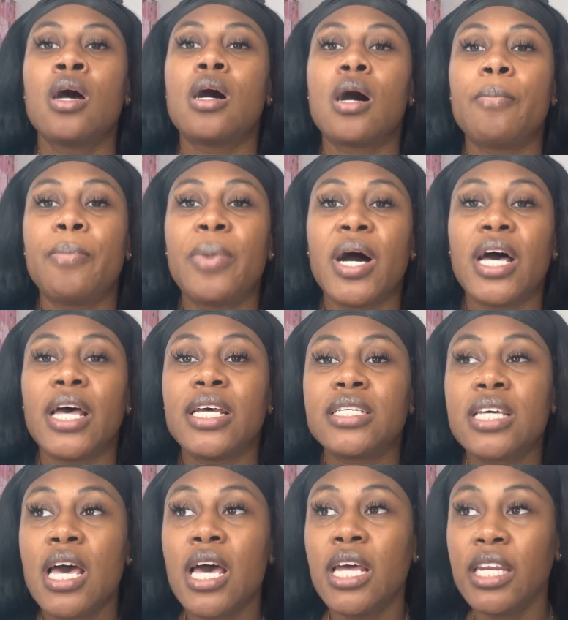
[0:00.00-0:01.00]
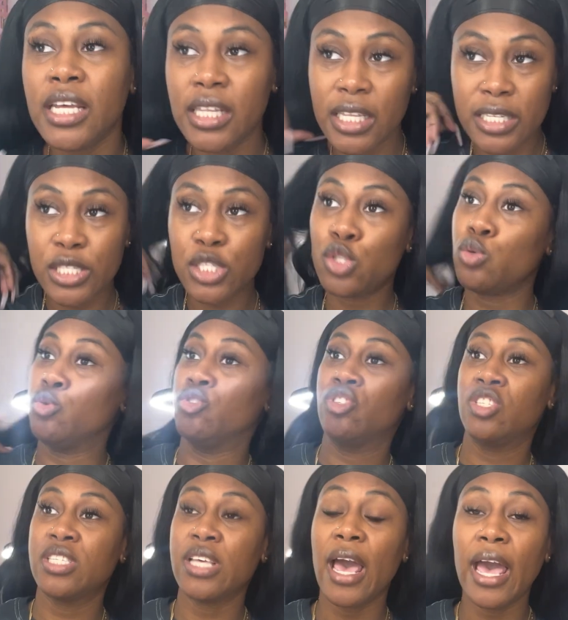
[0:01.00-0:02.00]
But needless to
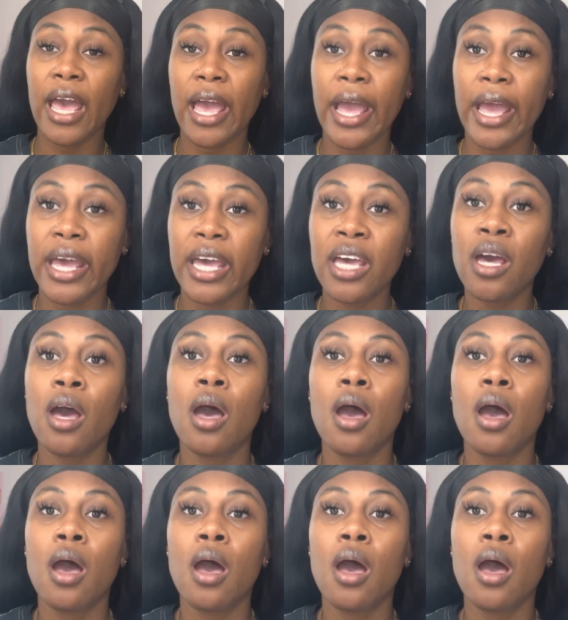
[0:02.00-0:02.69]
say,